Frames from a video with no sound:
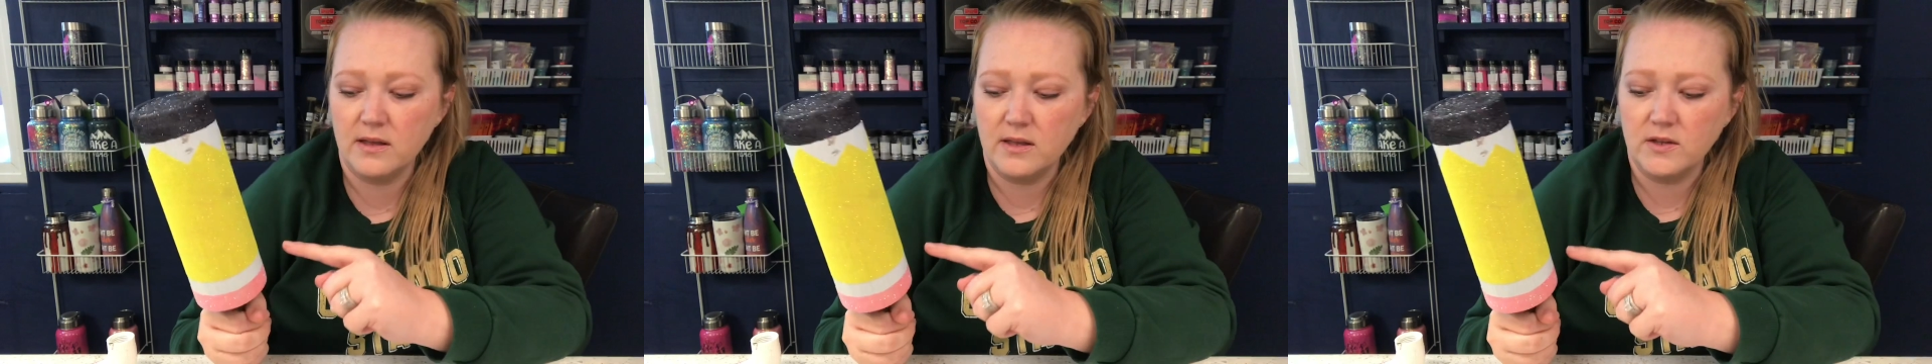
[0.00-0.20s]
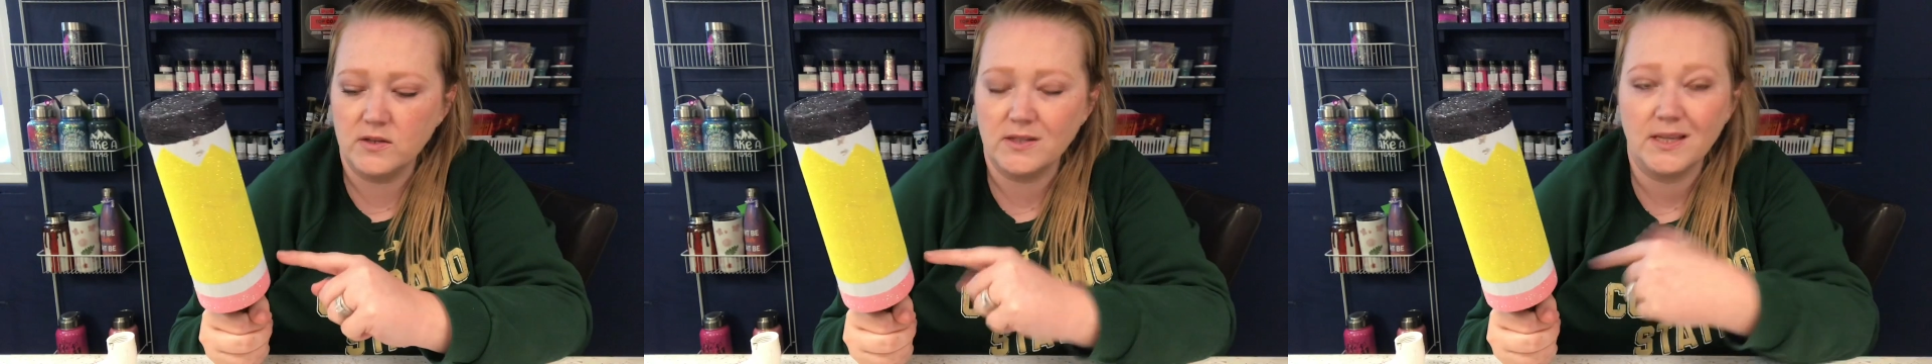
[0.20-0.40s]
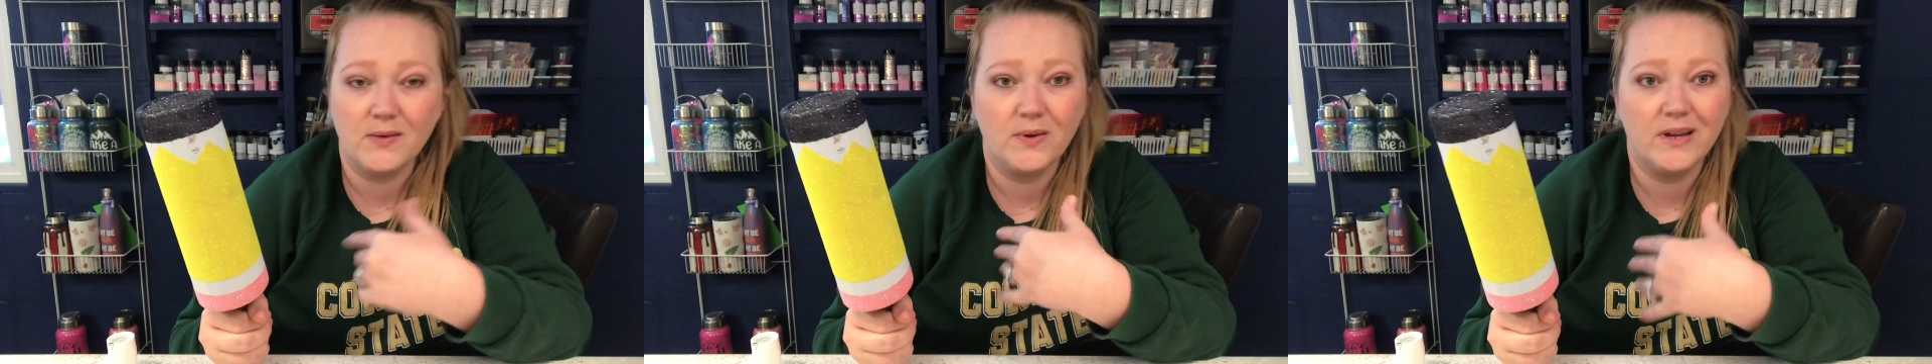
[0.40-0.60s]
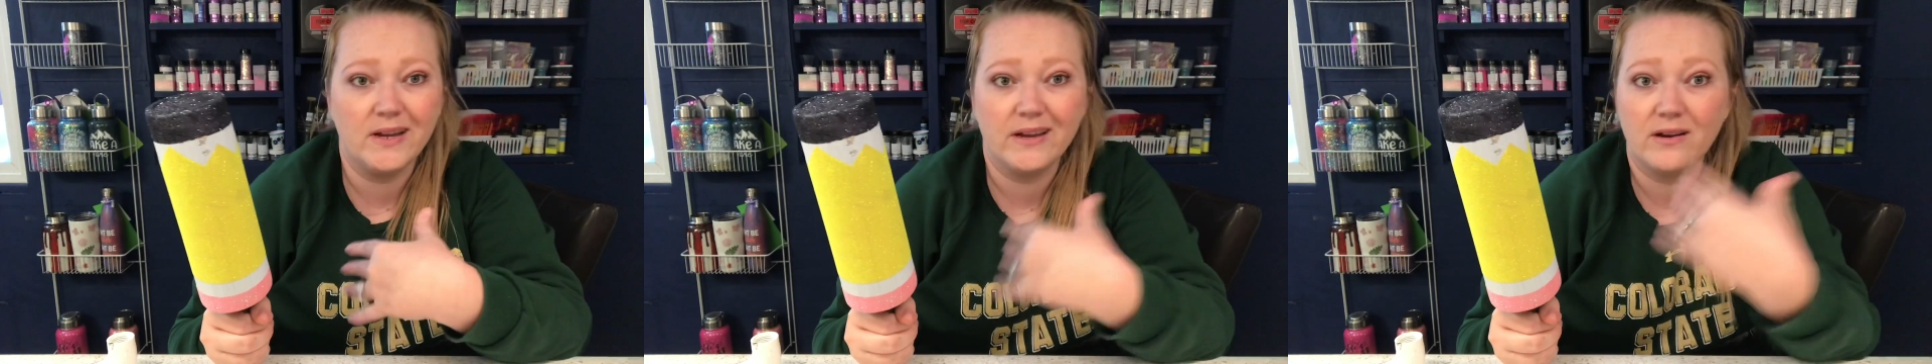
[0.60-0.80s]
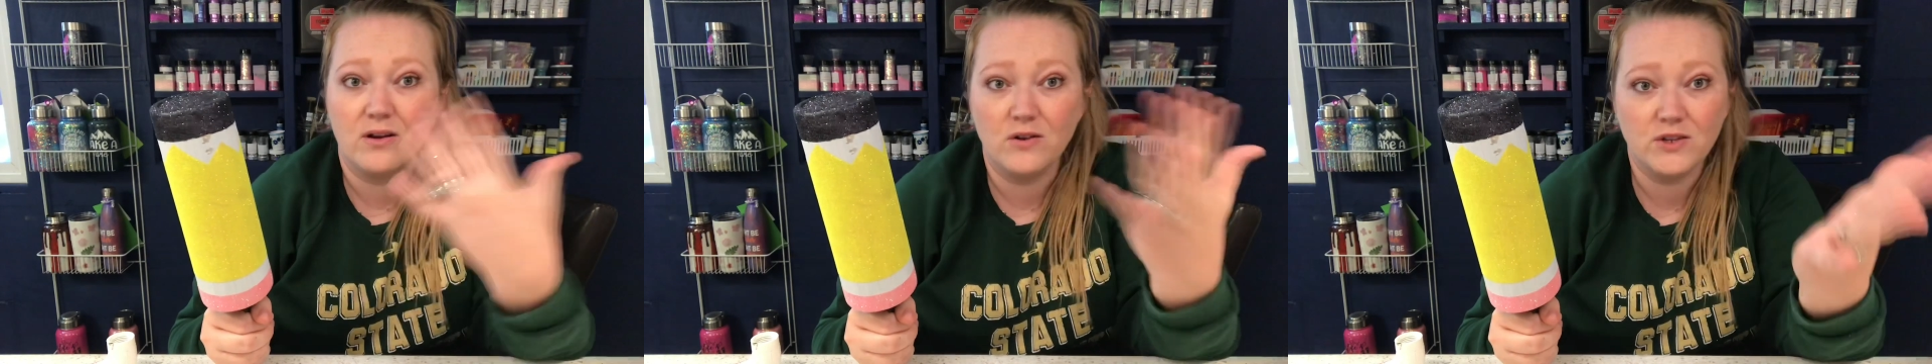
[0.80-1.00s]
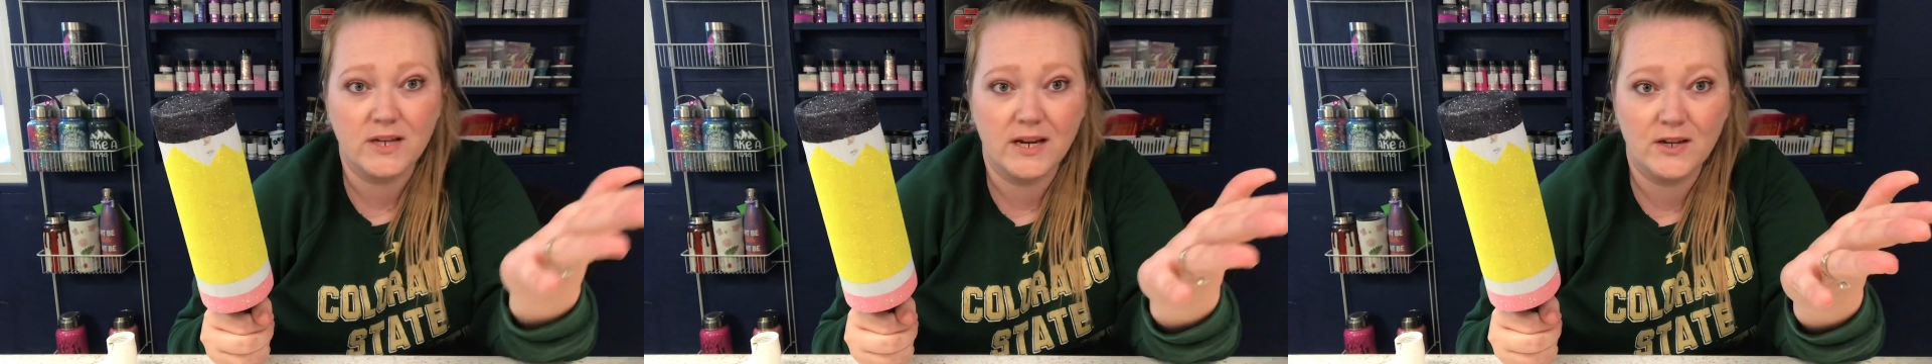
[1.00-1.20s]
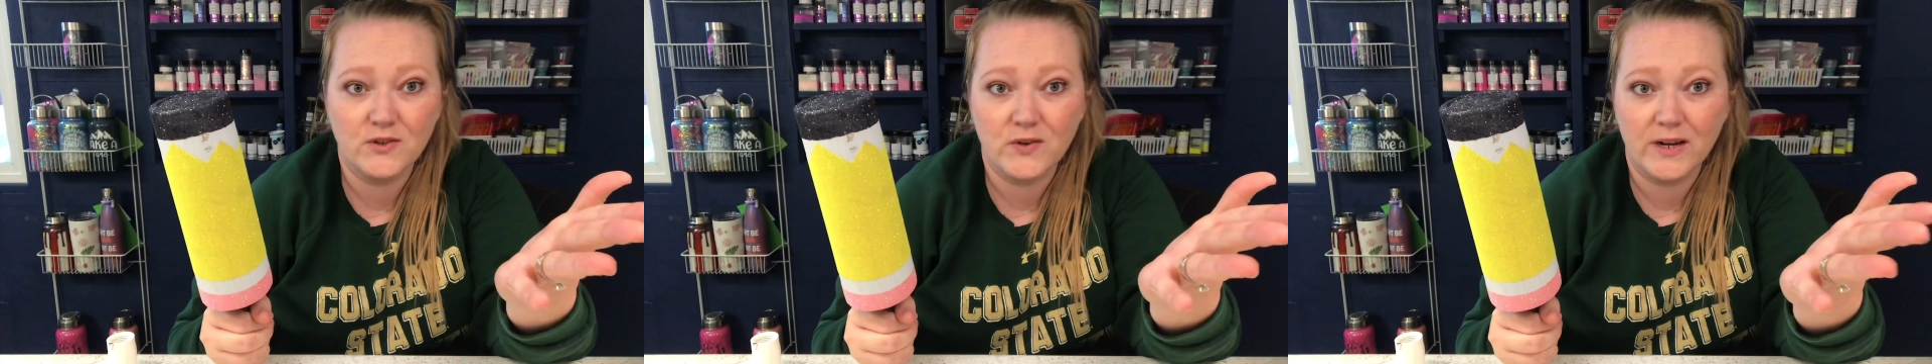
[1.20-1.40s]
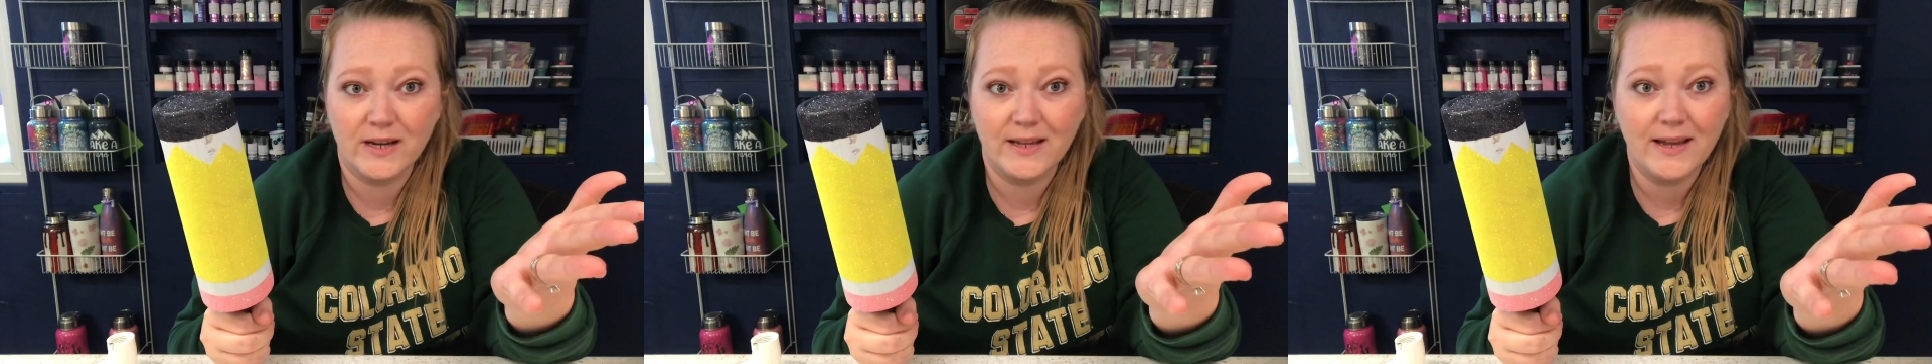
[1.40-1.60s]
so that way it can all just kind of
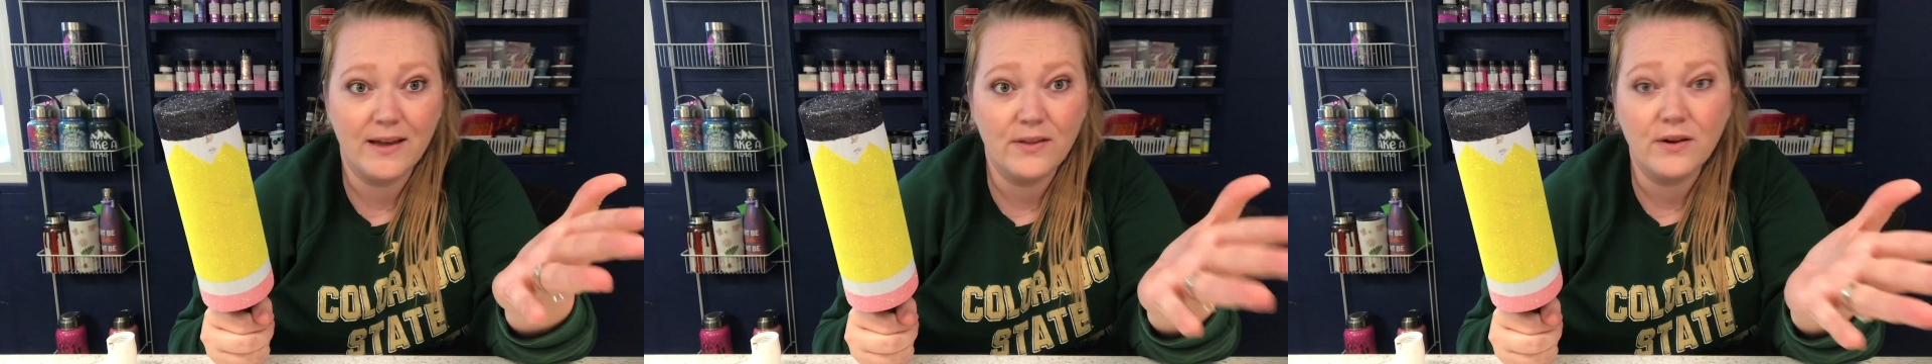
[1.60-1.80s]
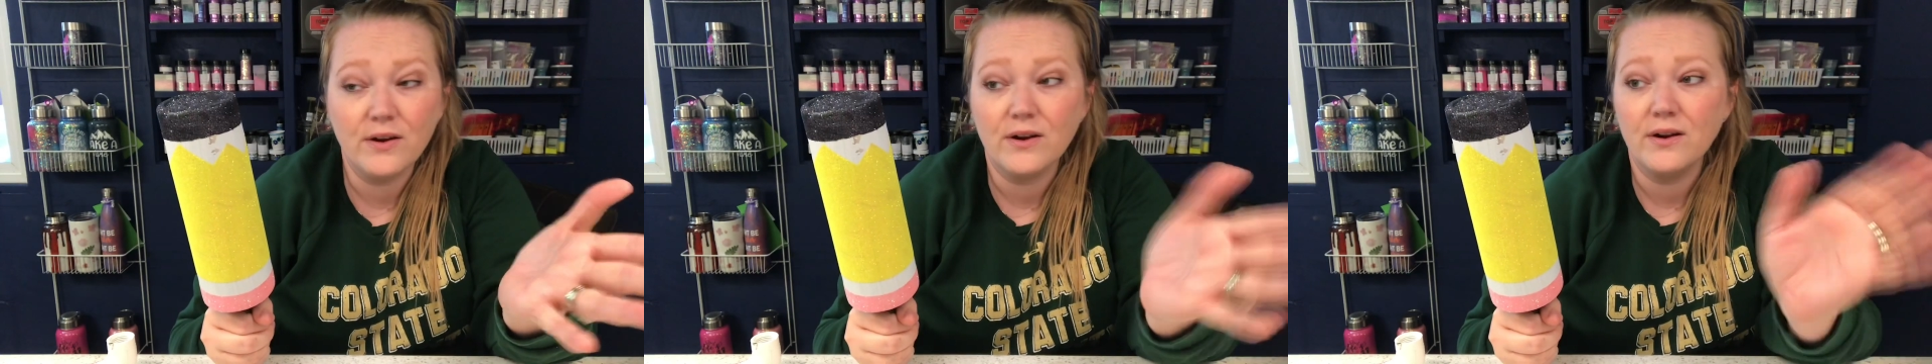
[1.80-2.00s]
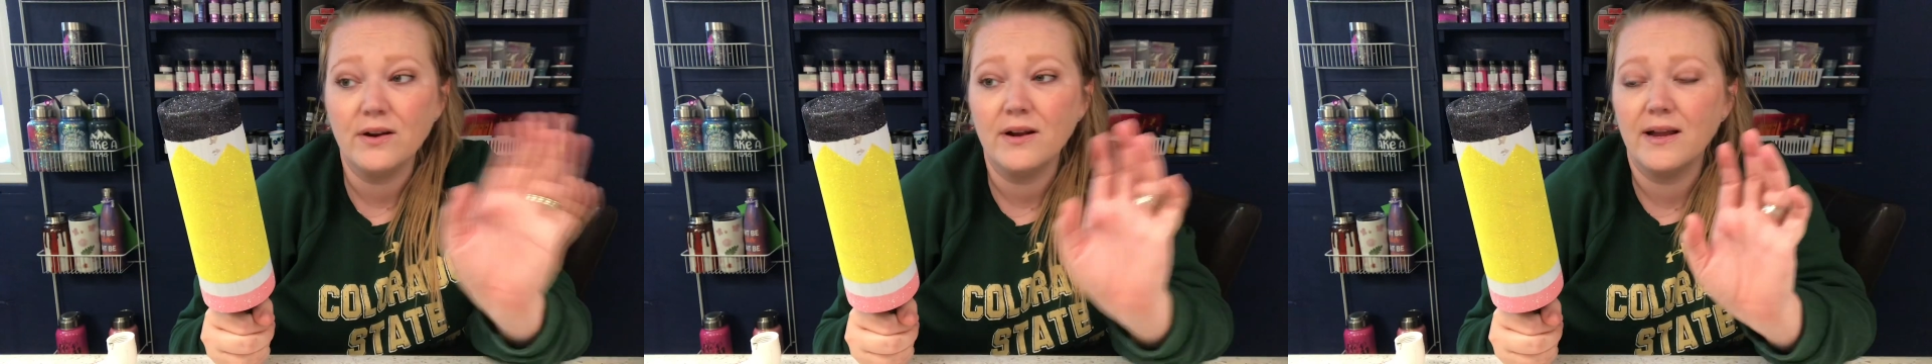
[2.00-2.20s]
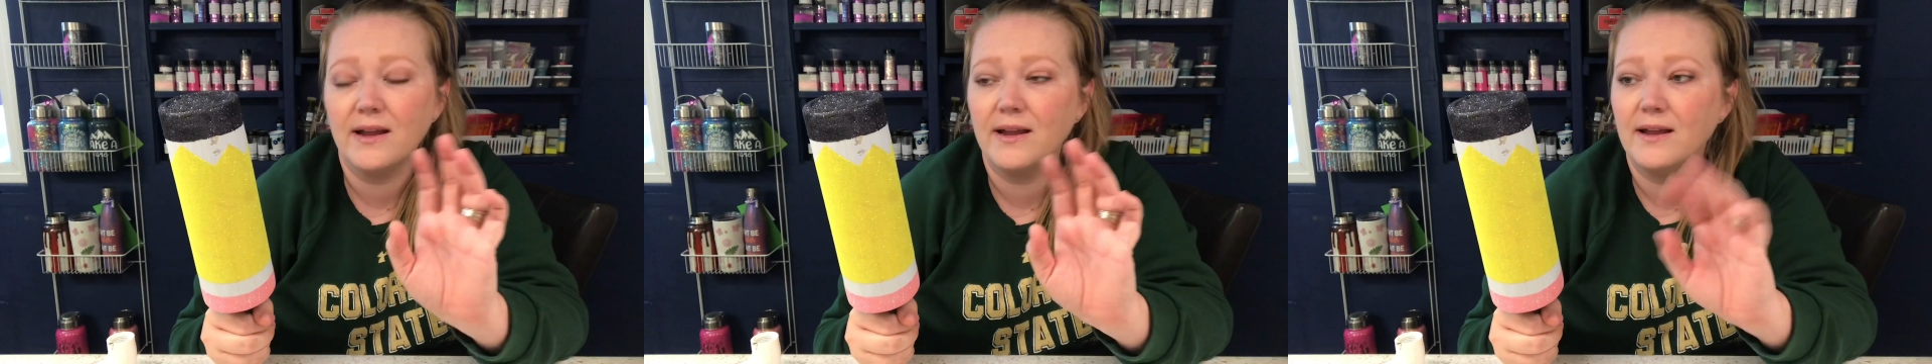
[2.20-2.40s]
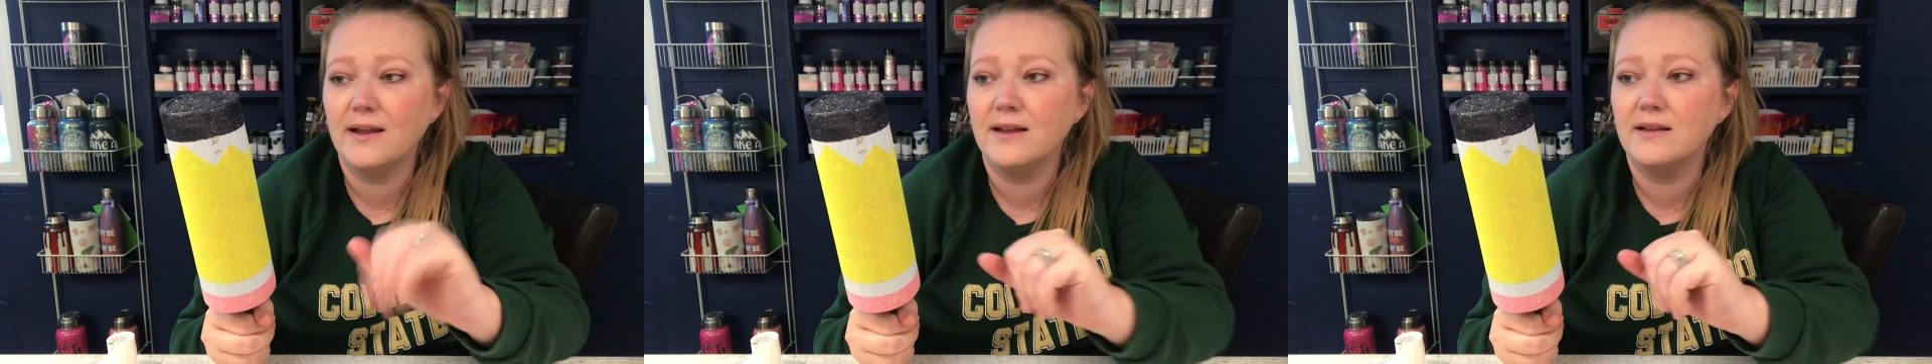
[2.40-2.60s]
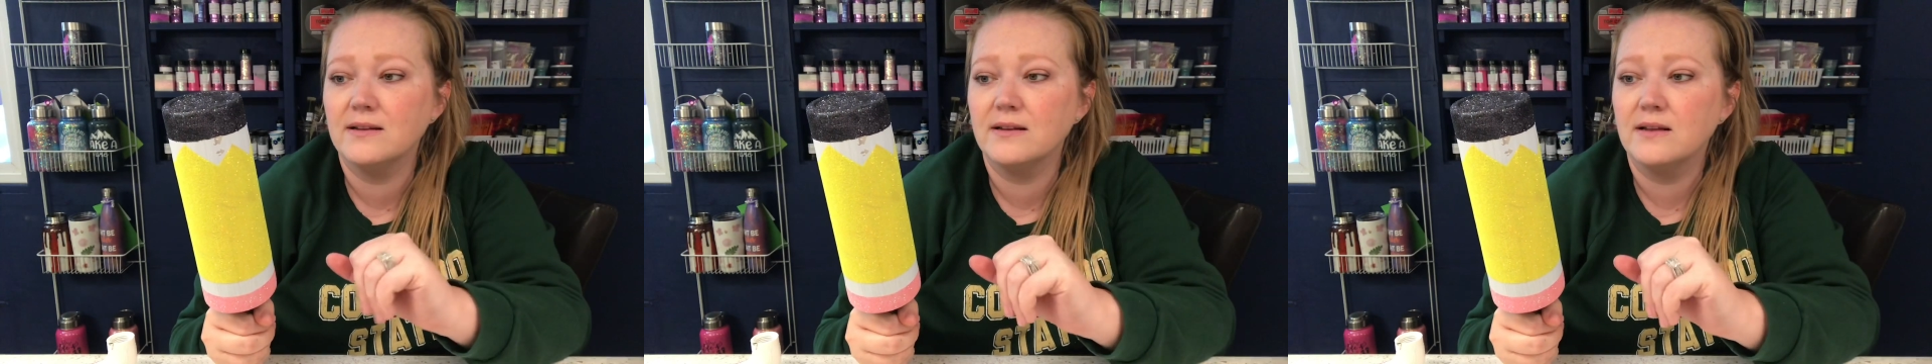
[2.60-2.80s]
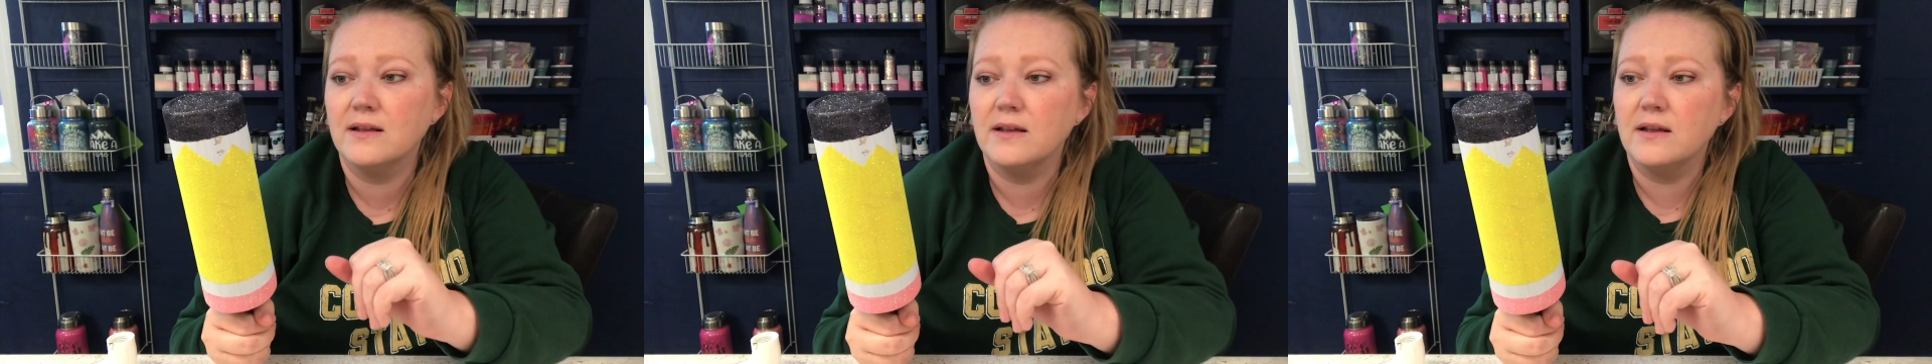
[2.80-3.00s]
dry together, and